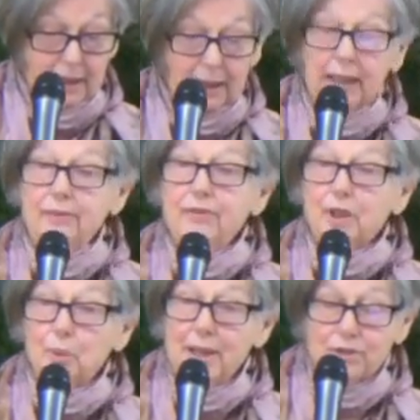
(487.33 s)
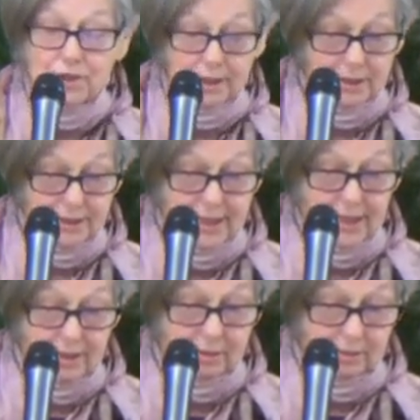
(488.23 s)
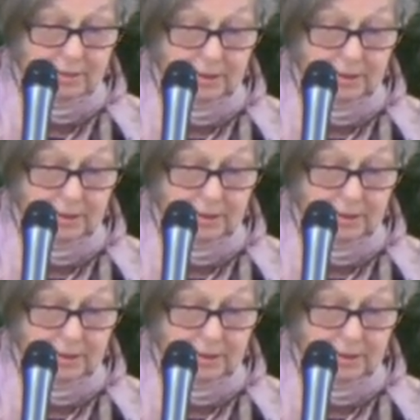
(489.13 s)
Live the questions now.